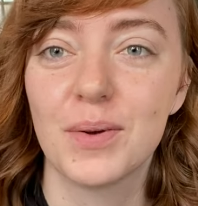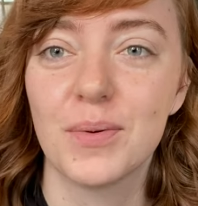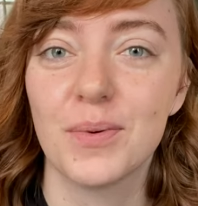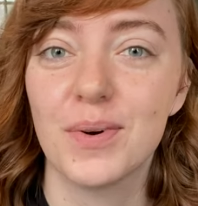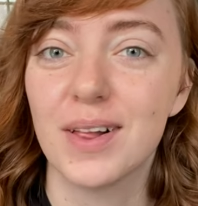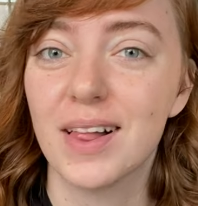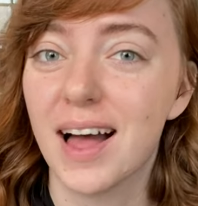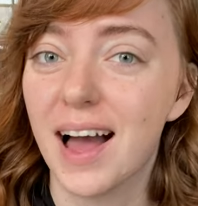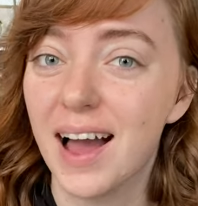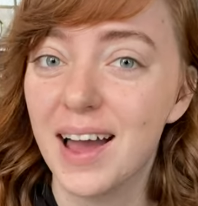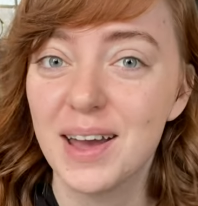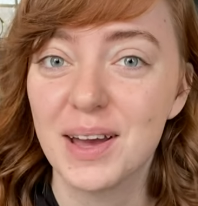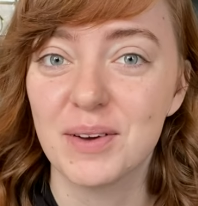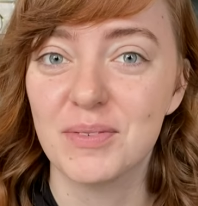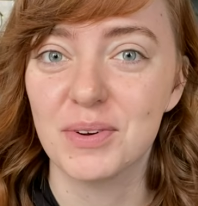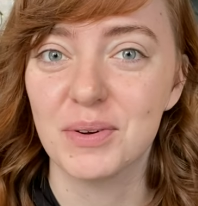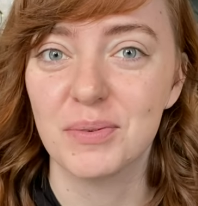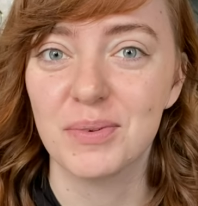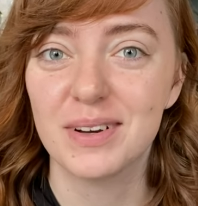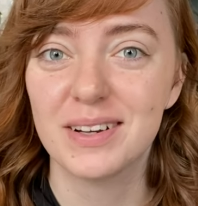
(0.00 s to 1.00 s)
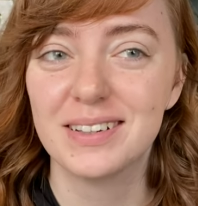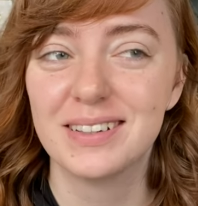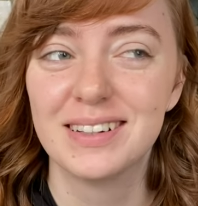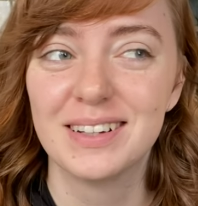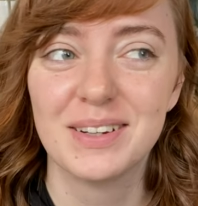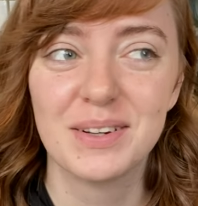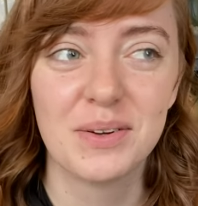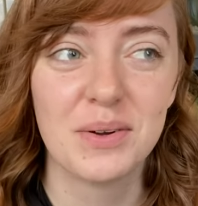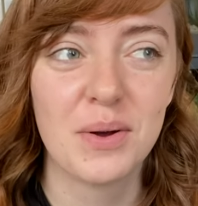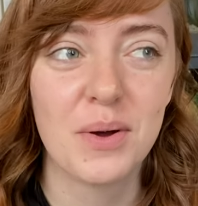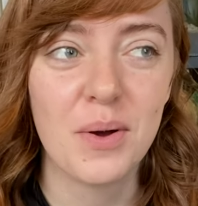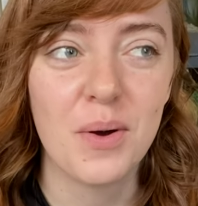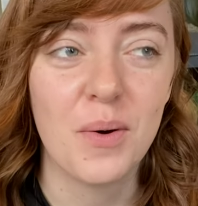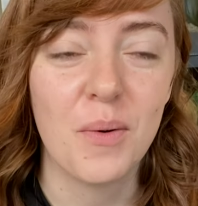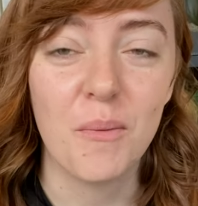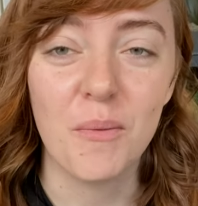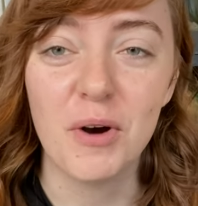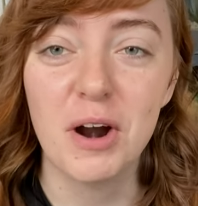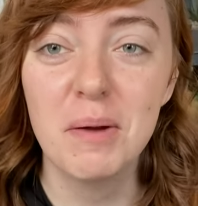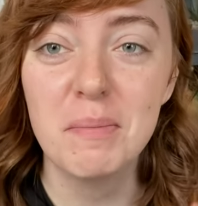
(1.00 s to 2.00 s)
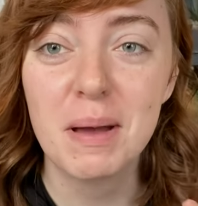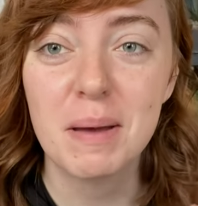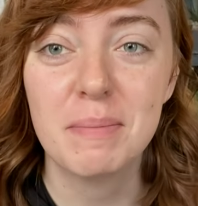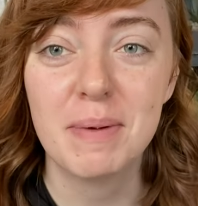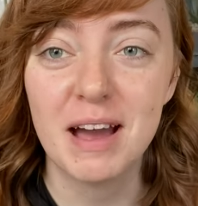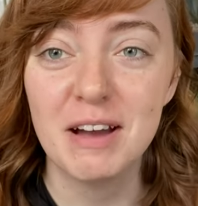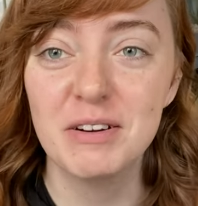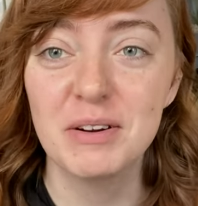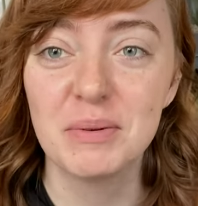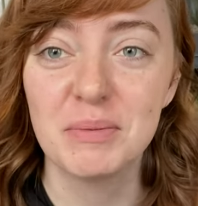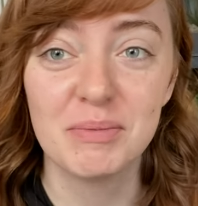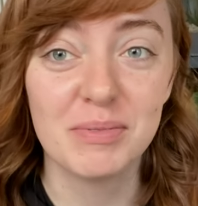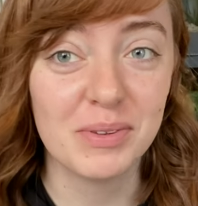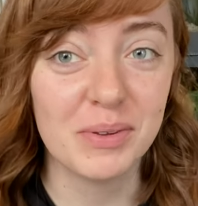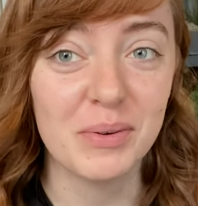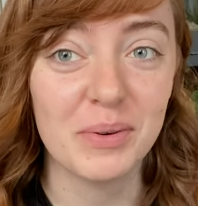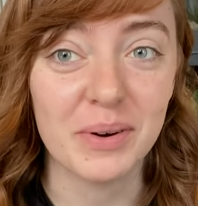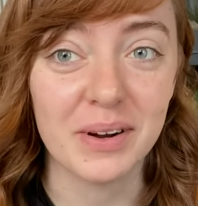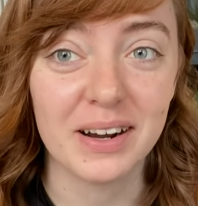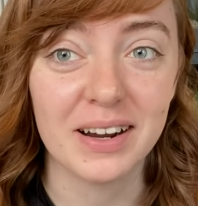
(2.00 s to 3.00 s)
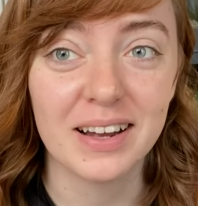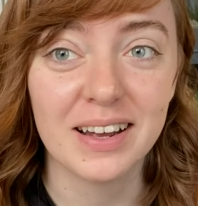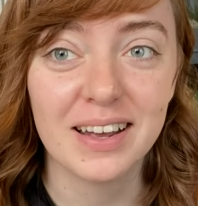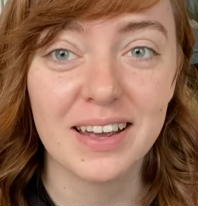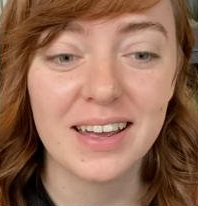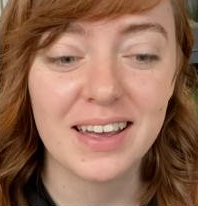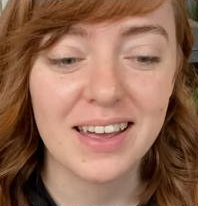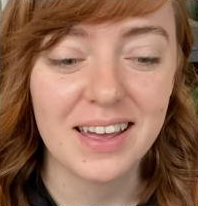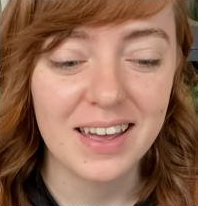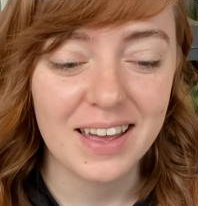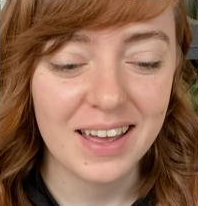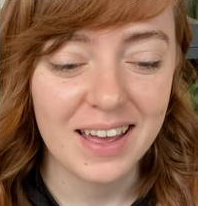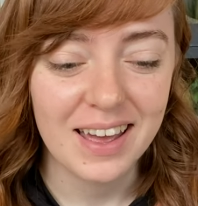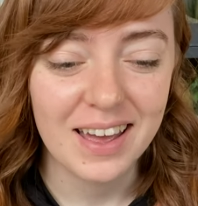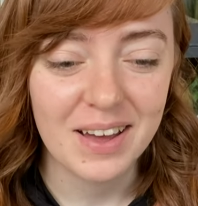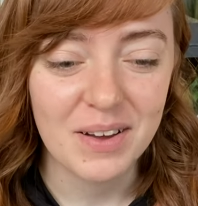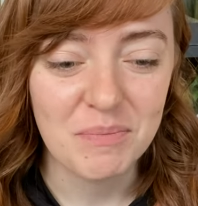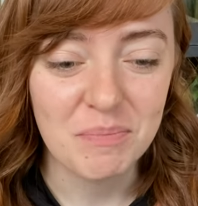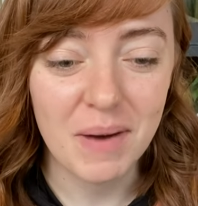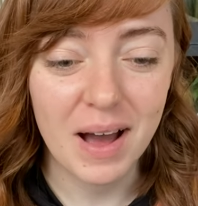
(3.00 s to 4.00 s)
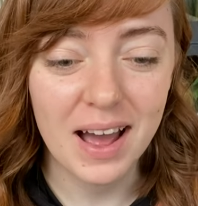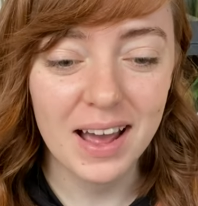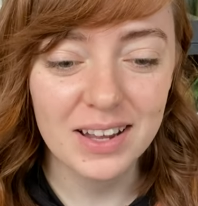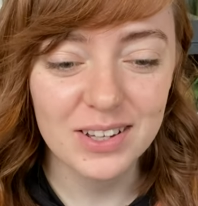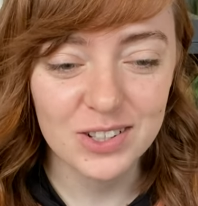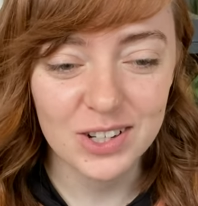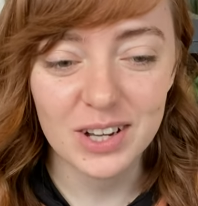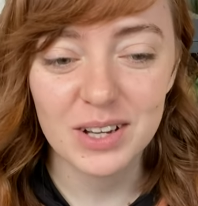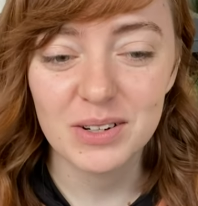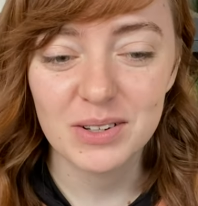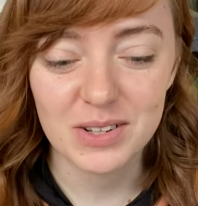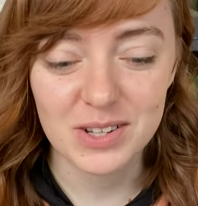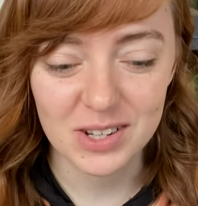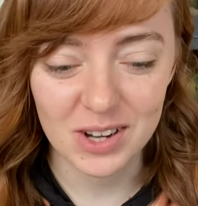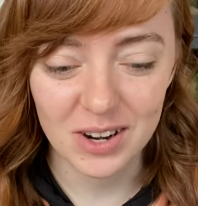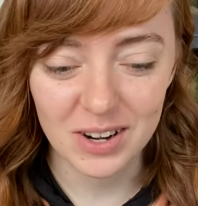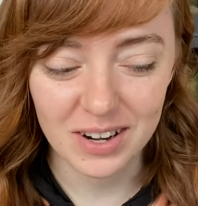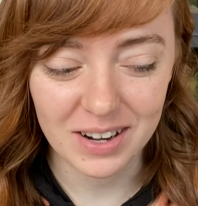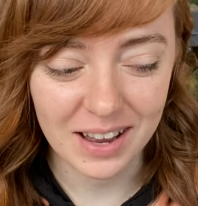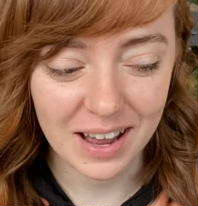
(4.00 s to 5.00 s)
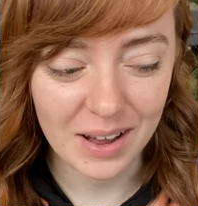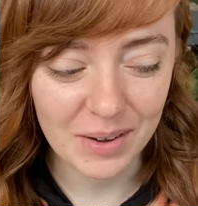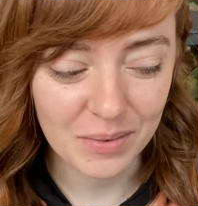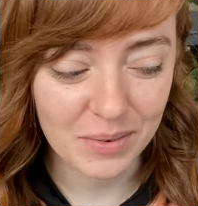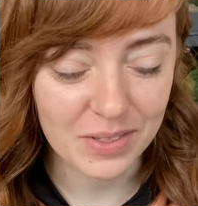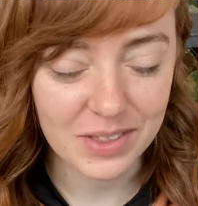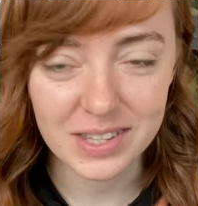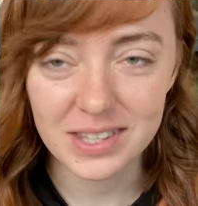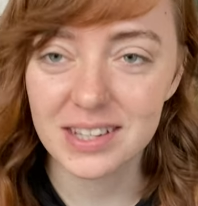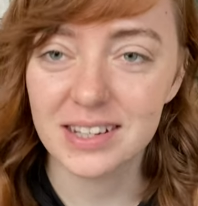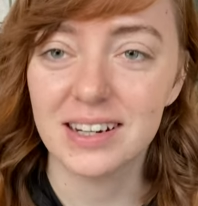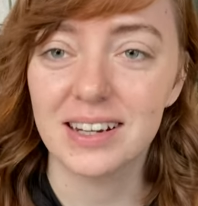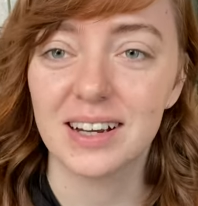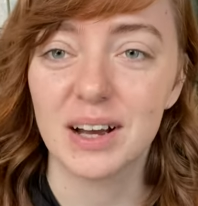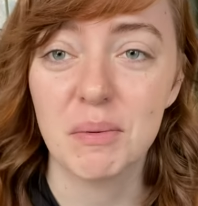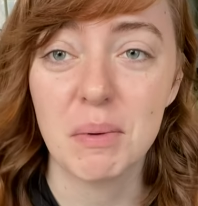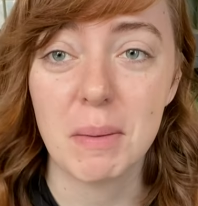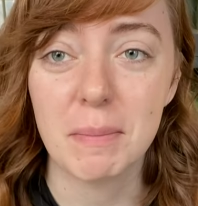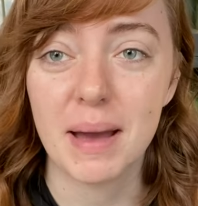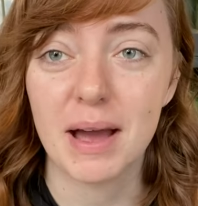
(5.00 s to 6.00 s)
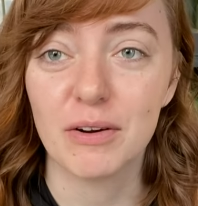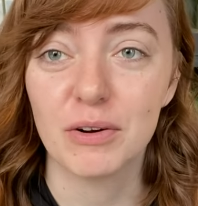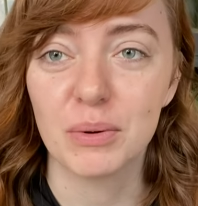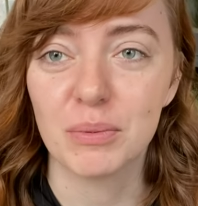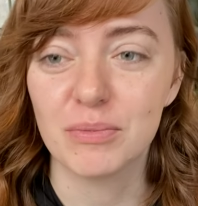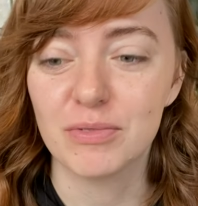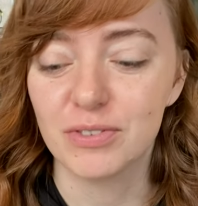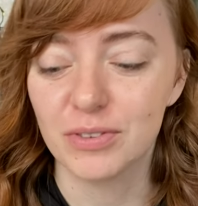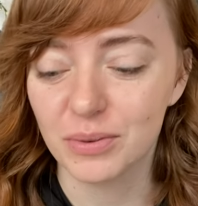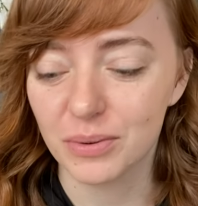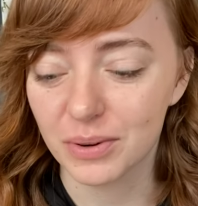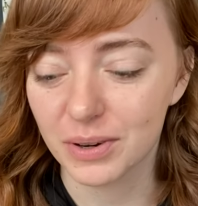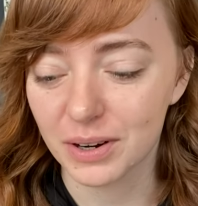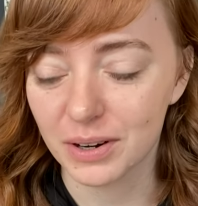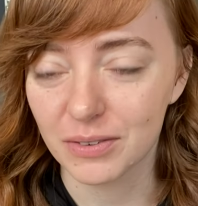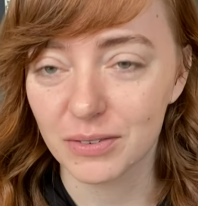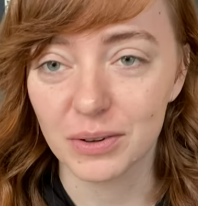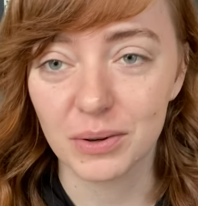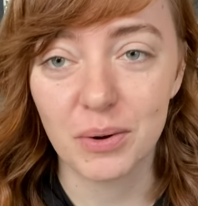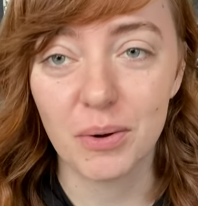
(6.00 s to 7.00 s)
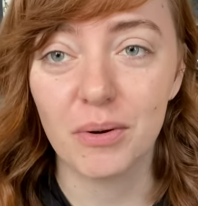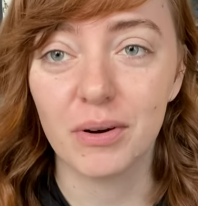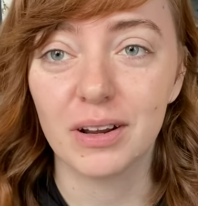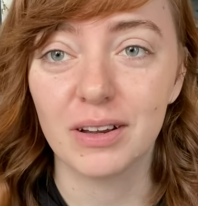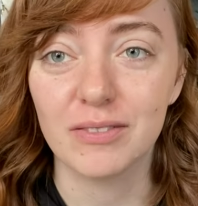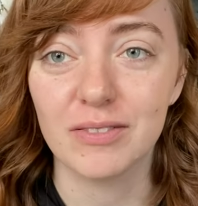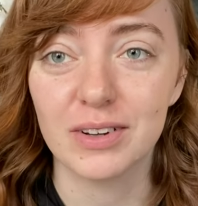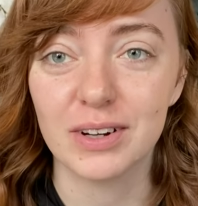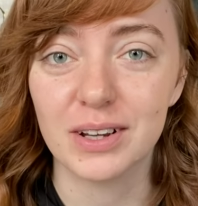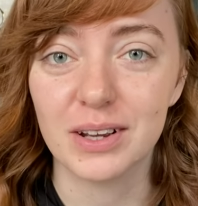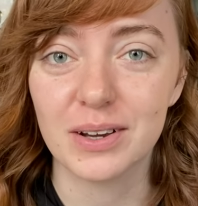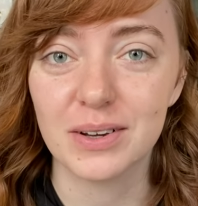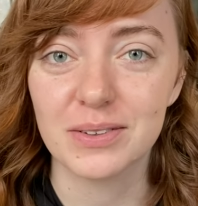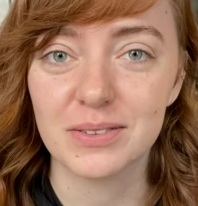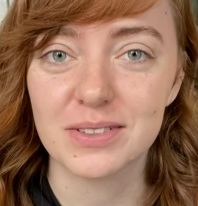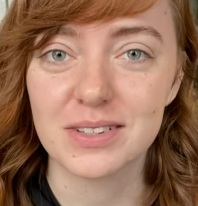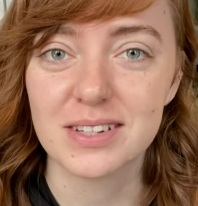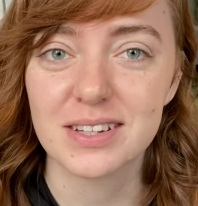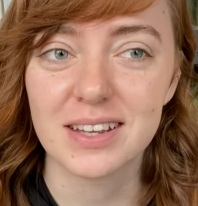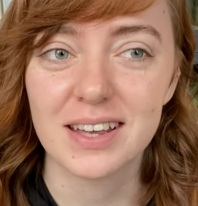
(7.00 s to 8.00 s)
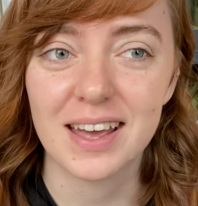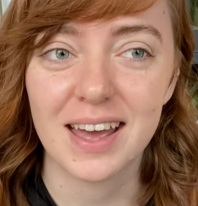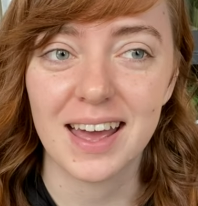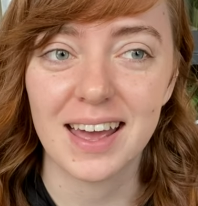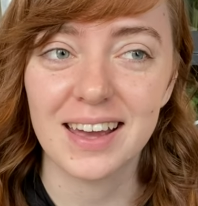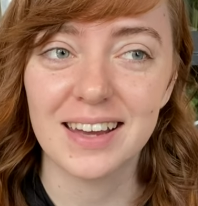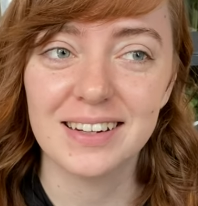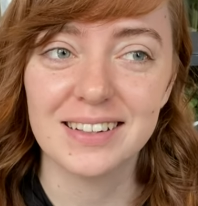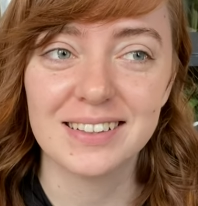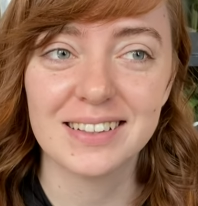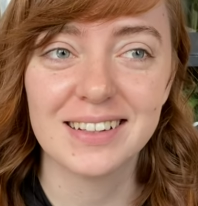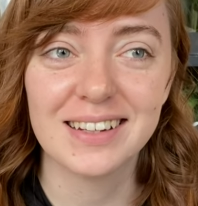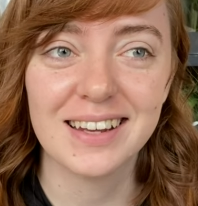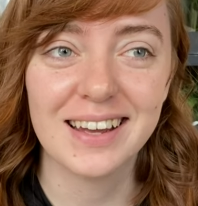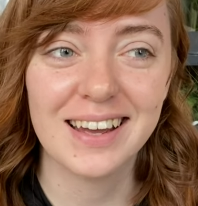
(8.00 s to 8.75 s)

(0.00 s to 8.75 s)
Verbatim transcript: Well, hi everyone. We're on my pet room floor. My channel started out with sitting on my pet room floor recording videos and